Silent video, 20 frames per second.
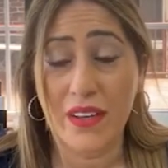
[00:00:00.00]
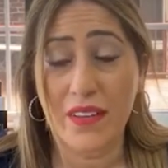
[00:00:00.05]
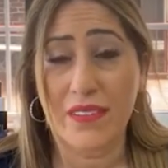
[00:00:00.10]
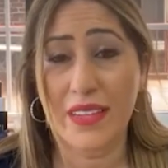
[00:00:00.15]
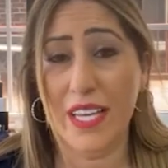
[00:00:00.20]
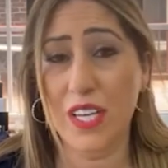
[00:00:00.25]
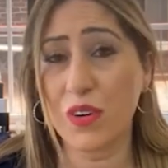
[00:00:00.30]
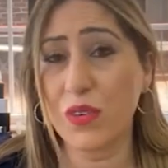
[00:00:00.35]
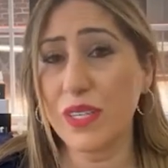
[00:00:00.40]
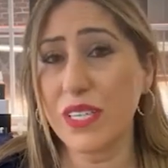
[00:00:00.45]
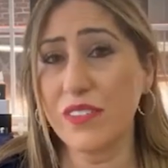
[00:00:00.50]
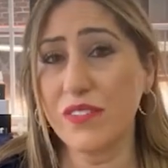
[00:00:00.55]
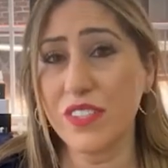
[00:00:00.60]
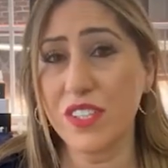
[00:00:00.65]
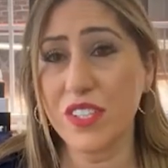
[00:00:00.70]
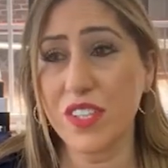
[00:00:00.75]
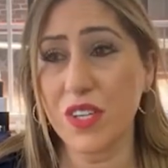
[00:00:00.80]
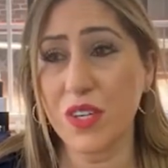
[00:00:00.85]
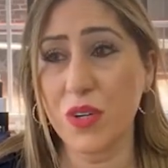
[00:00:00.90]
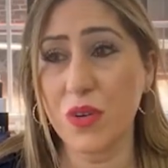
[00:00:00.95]
they don't
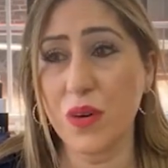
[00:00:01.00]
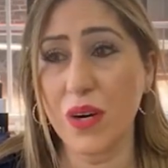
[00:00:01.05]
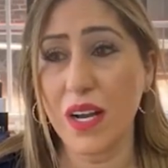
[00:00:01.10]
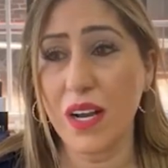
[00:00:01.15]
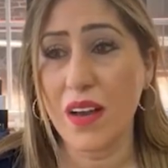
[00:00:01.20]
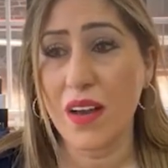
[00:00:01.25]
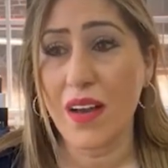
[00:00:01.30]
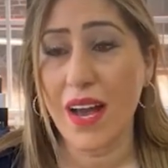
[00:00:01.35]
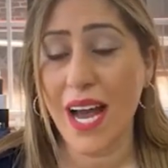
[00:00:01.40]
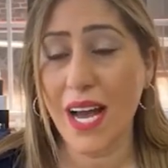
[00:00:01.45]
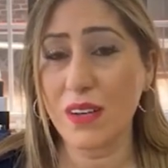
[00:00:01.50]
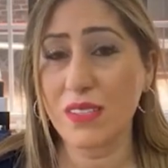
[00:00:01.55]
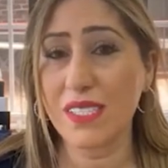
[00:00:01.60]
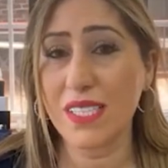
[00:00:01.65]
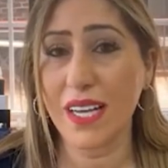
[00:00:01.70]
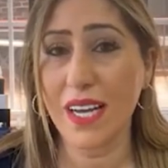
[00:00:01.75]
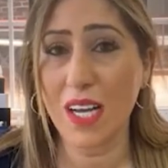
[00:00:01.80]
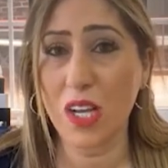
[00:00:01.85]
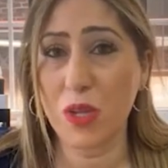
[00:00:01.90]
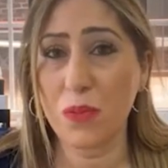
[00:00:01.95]
even know how
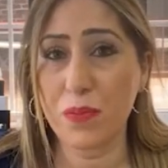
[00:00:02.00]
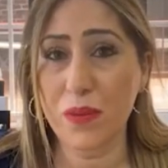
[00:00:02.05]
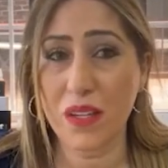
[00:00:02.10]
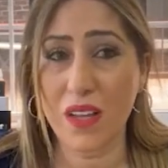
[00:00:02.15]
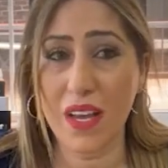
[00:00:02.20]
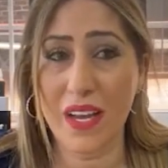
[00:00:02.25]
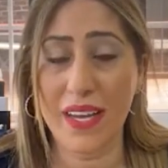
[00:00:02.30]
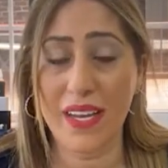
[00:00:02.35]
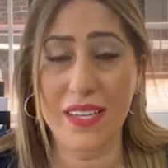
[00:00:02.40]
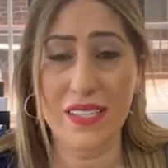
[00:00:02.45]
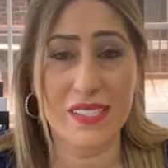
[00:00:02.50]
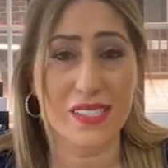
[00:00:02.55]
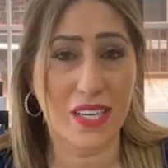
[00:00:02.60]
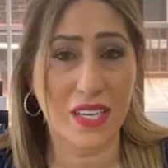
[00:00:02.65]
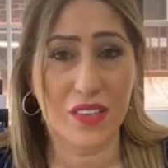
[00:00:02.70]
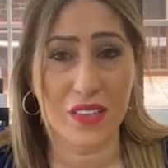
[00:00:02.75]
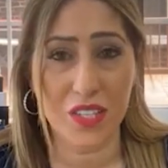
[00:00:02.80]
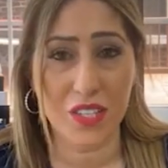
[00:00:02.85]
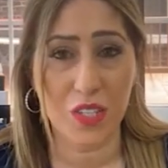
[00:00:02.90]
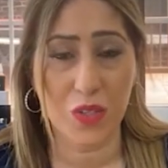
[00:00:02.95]
to help clients
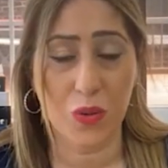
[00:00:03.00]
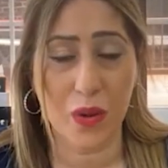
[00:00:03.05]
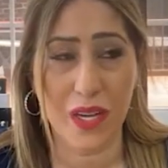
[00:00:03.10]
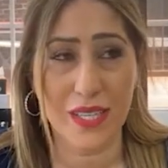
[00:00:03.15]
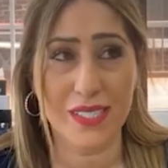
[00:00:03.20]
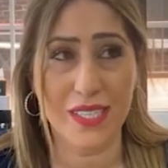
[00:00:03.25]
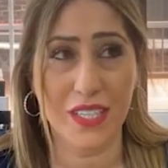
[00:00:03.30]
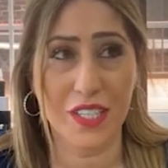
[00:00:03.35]
in the U.S.